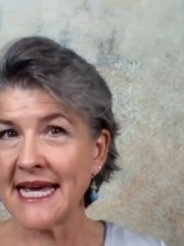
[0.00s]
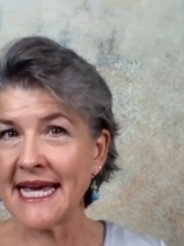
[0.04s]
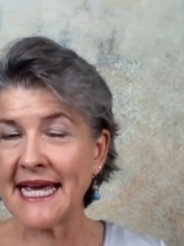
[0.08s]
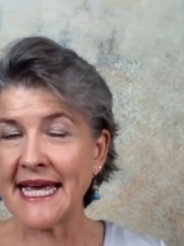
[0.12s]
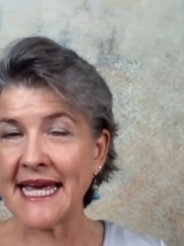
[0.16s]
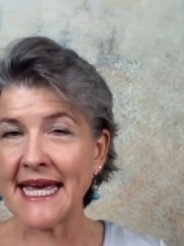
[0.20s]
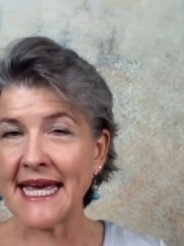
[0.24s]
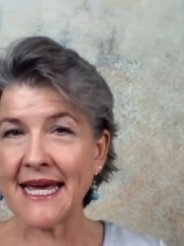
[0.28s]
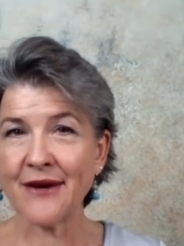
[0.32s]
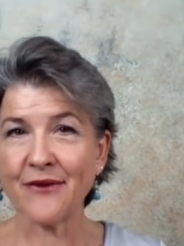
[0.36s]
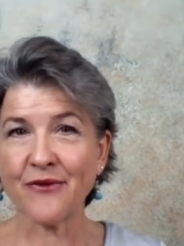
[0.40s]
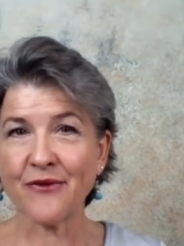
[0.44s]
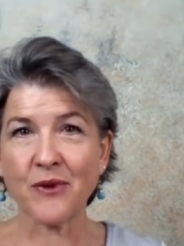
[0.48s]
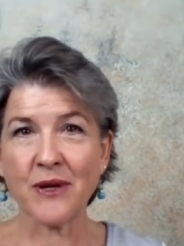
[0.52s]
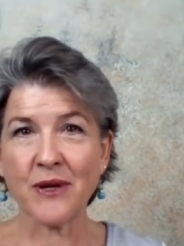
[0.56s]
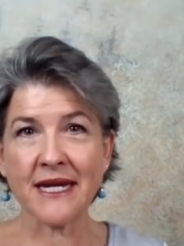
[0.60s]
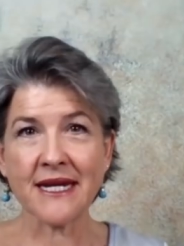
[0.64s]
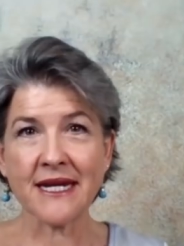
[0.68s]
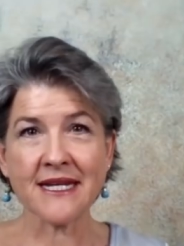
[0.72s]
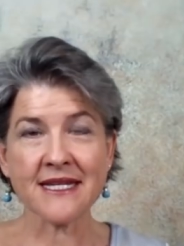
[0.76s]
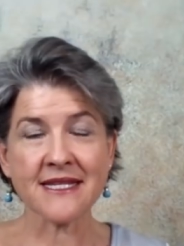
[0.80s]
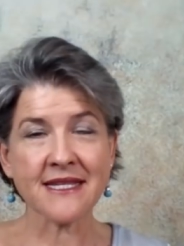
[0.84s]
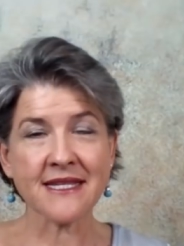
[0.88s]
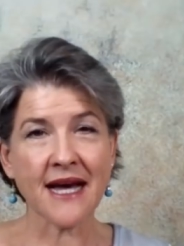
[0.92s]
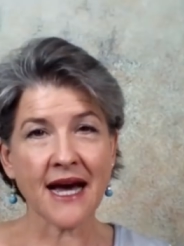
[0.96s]
If we
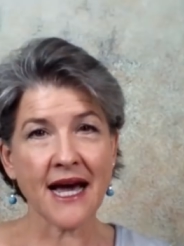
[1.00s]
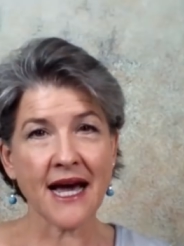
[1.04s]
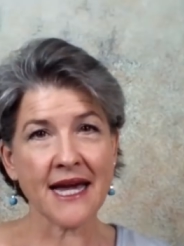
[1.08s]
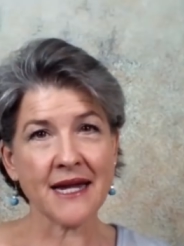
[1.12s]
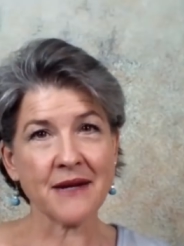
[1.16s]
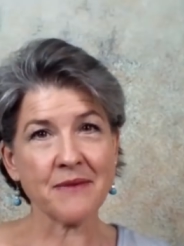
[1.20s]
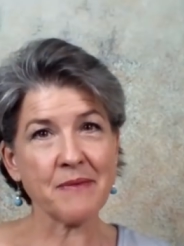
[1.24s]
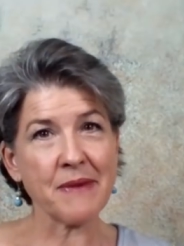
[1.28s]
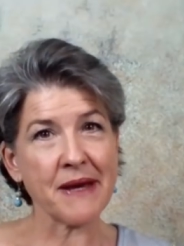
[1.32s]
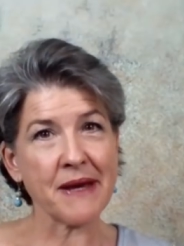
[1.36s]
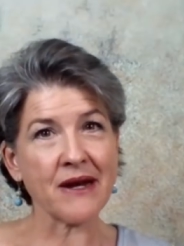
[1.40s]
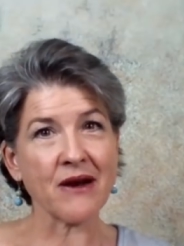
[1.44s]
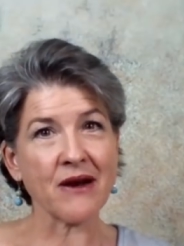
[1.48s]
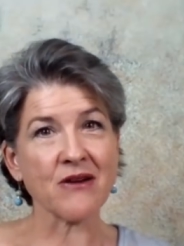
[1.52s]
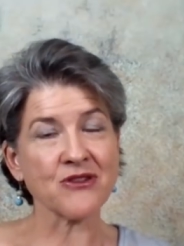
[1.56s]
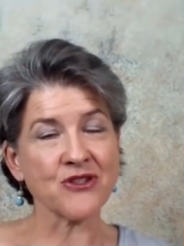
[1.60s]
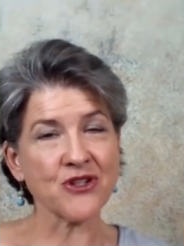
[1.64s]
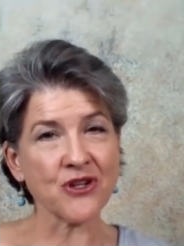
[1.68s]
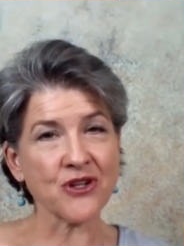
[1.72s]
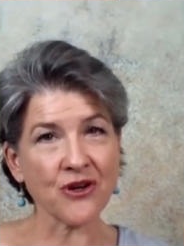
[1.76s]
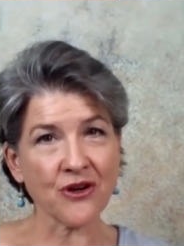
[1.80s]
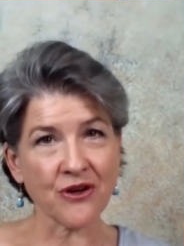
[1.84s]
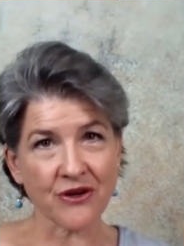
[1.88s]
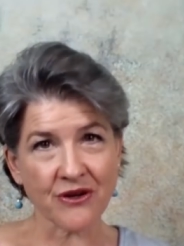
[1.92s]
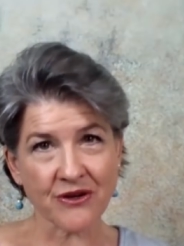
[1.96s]
decide men are
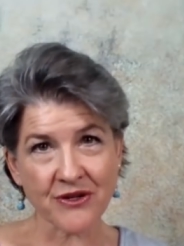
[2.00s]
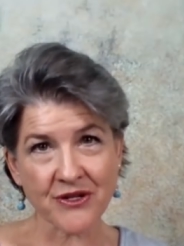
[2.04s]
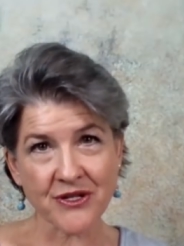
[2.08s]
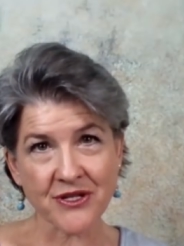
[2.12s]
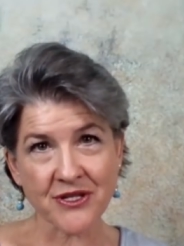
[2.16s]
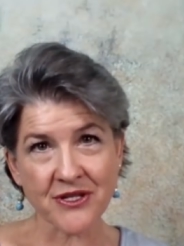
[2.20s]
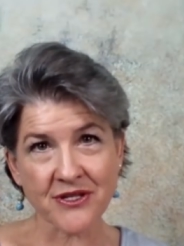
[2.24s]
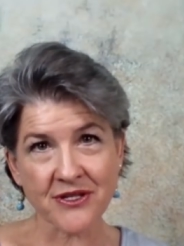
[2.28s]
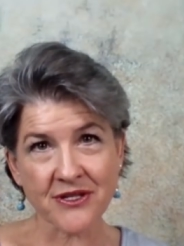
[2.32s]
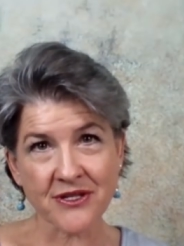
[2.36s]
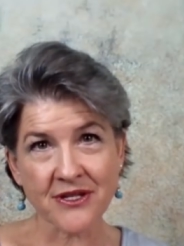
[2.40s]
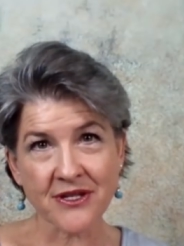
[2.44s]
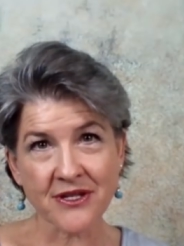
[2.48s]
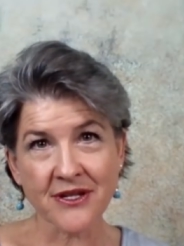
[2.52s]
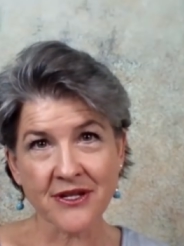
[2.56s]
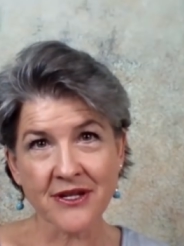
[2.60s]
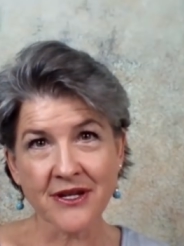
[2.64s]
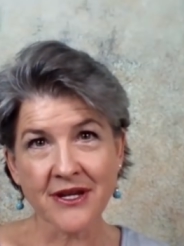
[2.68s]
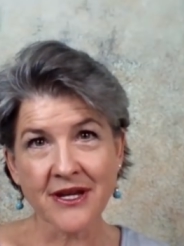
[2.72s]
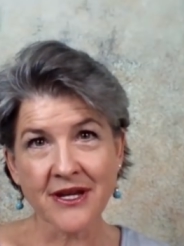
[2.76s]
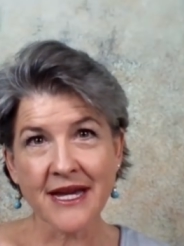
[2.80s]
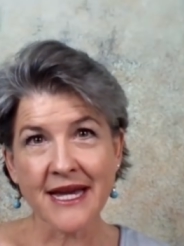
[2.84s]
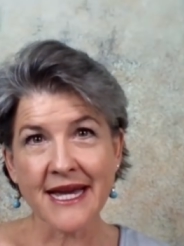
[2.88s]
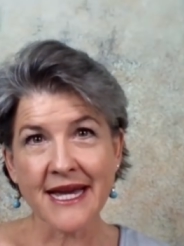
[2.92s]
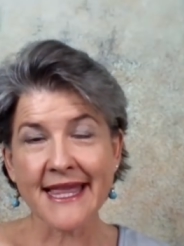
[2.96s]
jerks,
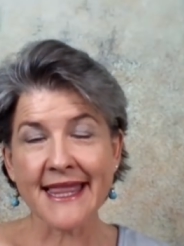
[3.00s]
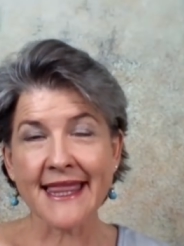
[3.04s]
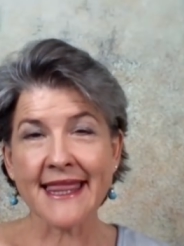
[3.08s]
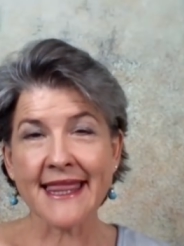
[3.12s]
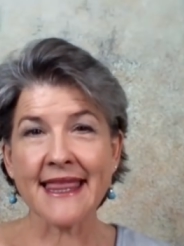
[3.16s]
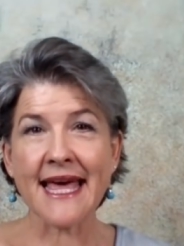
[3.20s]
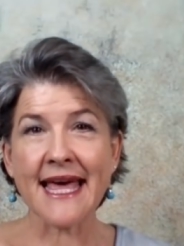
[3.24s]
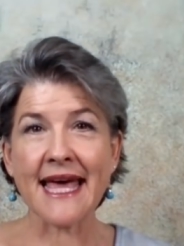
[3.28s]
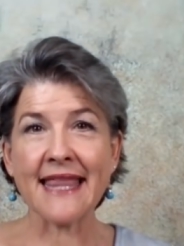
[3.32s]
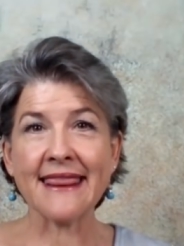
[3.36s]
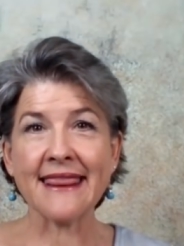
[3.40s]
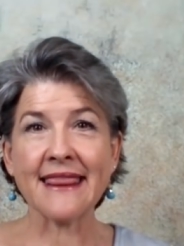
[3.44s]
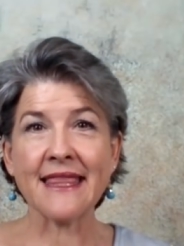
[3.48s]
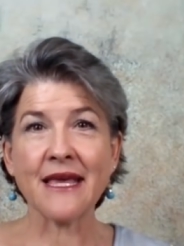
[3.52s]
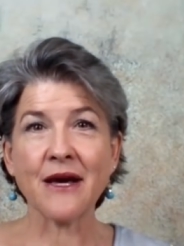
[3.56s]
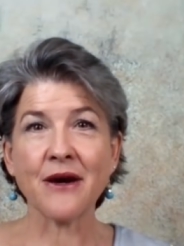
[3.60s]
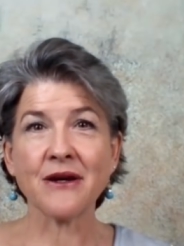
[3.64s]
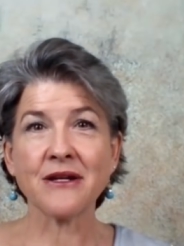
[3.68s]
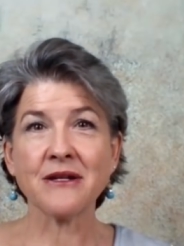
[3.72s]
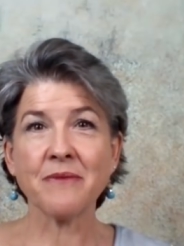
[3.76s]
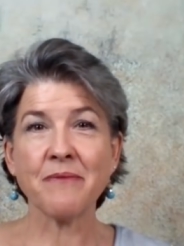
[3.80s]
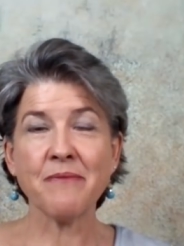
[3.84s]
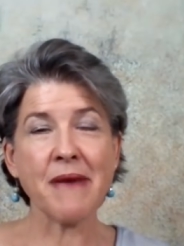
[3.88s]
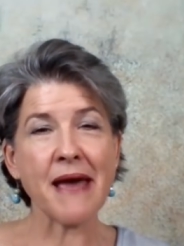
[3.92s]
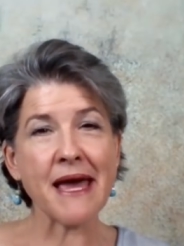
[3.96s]
then
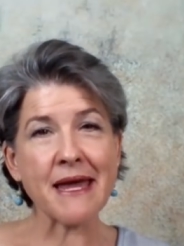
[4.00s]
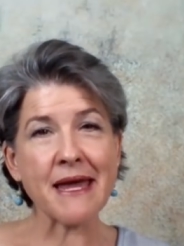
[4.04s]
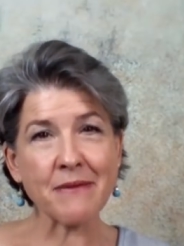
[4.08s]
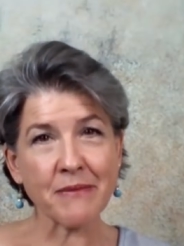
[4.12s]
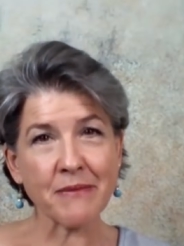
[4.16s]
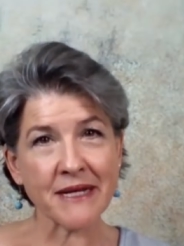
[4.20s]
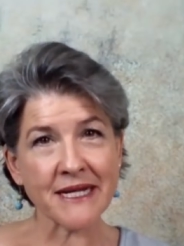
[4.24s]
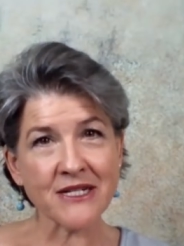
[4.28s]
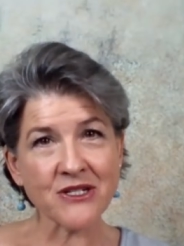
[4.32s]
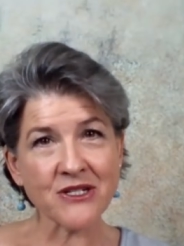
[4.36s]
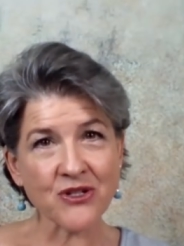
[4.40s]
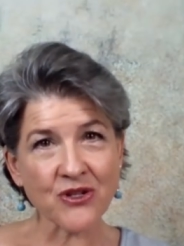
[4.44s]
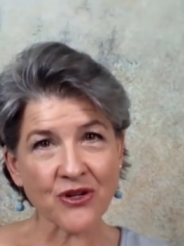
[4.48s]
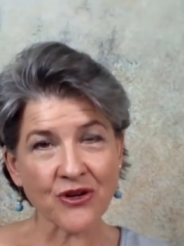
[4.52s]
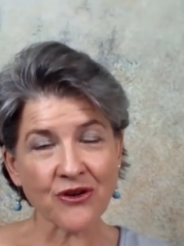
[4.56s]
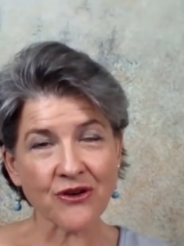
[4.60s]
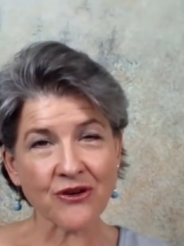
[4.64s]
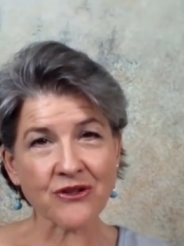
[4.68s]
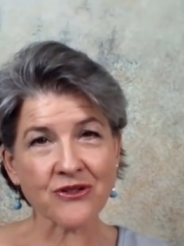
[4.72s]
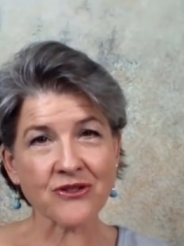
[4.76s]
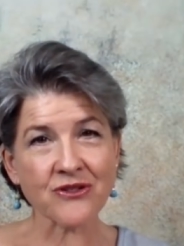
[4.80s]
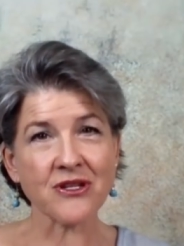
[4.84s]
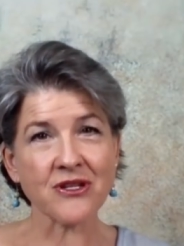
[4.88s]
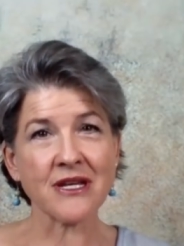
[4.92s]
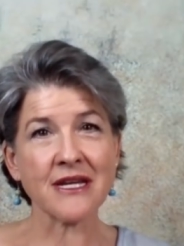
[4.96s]
men being
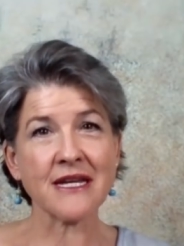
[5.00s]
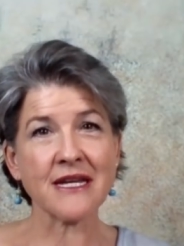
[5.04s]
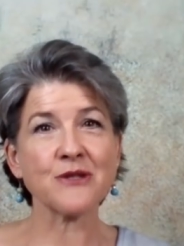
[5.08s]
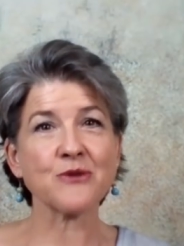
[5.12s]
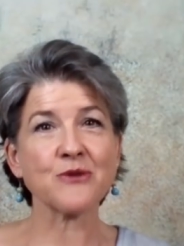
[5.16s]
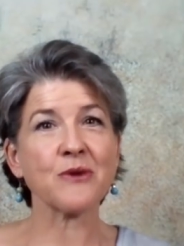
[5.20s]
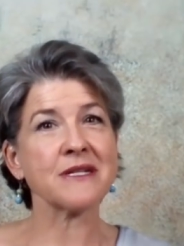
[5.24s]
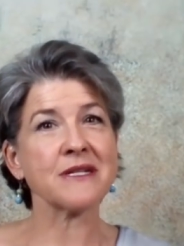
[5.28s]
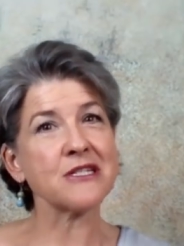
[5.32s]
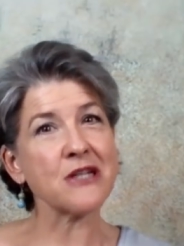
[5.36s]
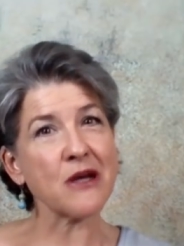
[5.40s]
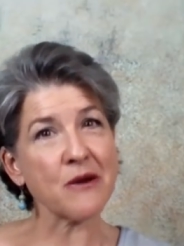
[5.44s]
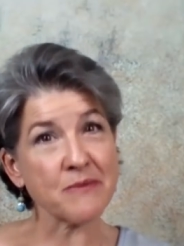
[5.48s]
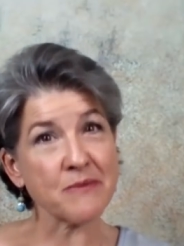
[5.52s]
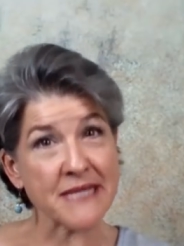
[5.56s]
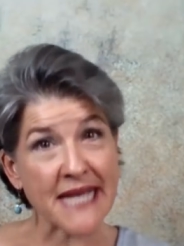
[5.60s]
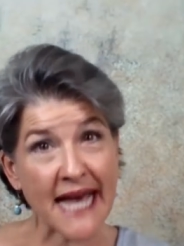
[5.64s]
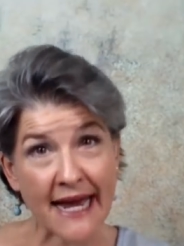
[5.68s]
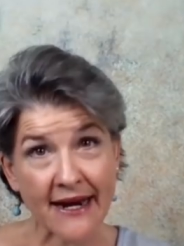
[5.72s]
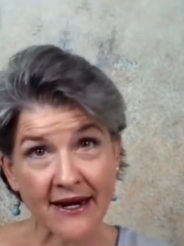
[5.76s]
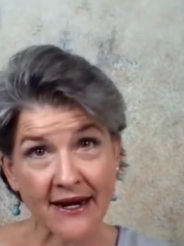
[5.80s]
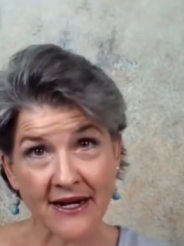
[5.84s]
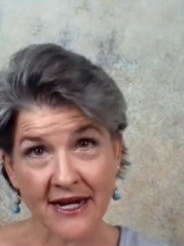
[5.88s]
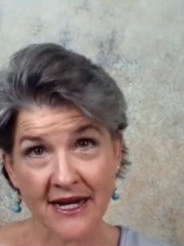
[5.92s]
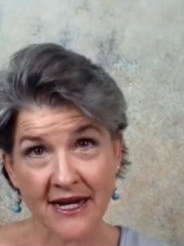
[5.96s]
jerks is what jumps
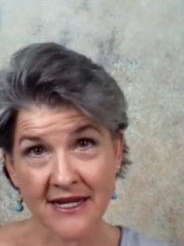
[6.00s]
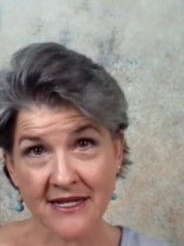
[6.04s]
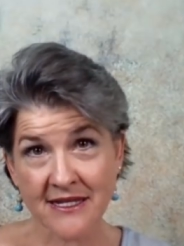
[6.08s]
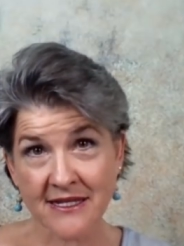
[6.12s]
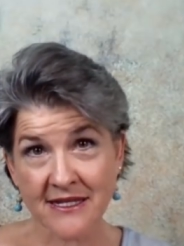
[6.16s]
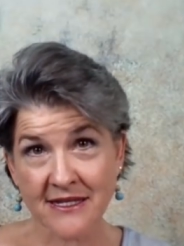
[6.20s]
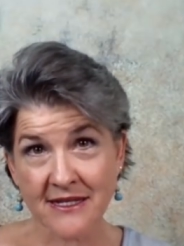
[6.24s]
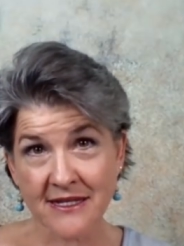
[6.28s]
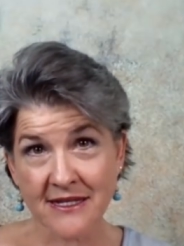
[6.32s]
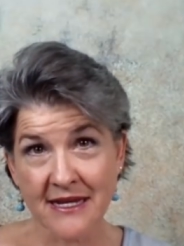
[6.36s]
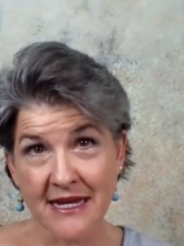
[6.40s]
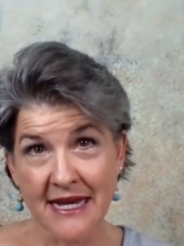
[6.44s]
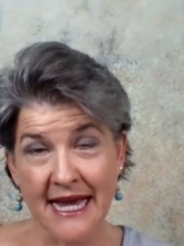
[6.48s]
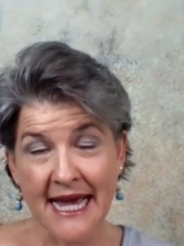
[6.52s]
out at us.